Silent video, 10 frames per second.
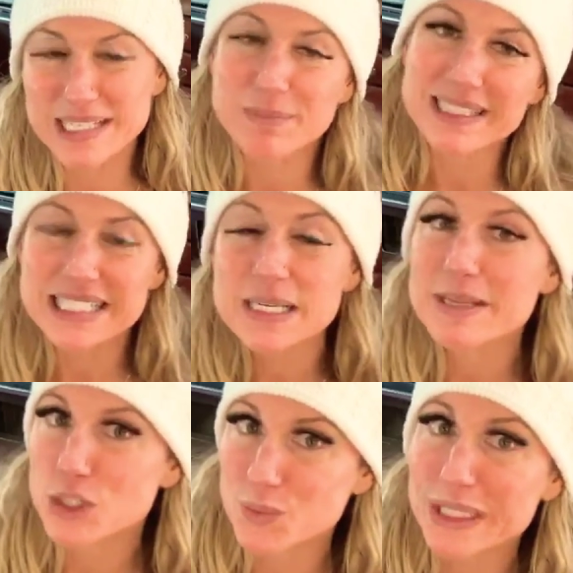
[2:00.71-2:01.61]
But cinnamon
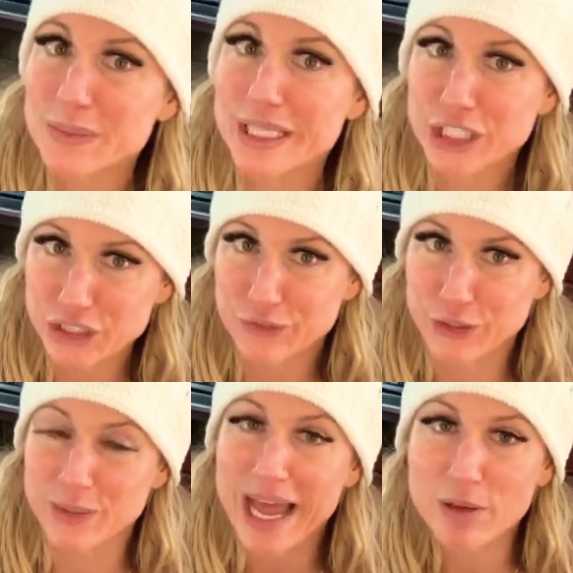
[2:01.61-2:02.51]
is really, really good for
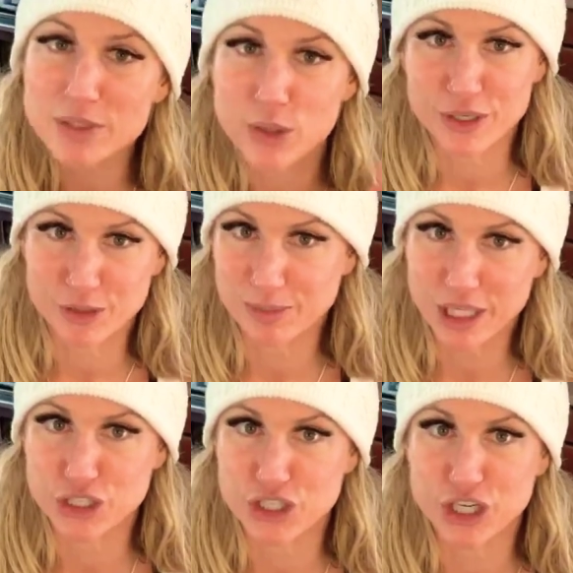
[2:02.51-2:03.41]
you. It helps lower
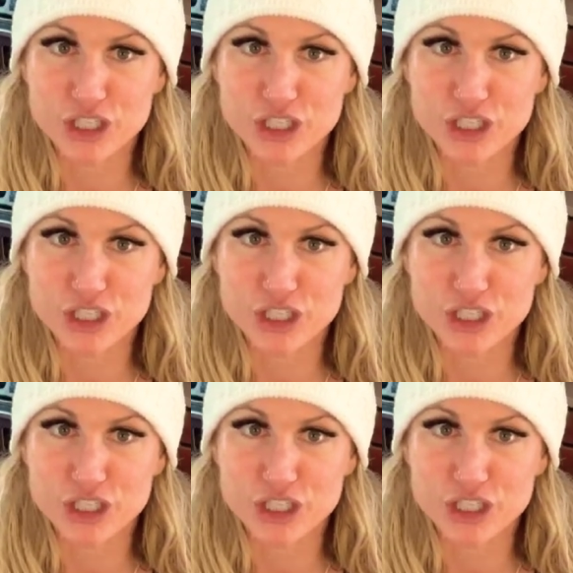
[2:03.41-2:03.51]
blood sugar.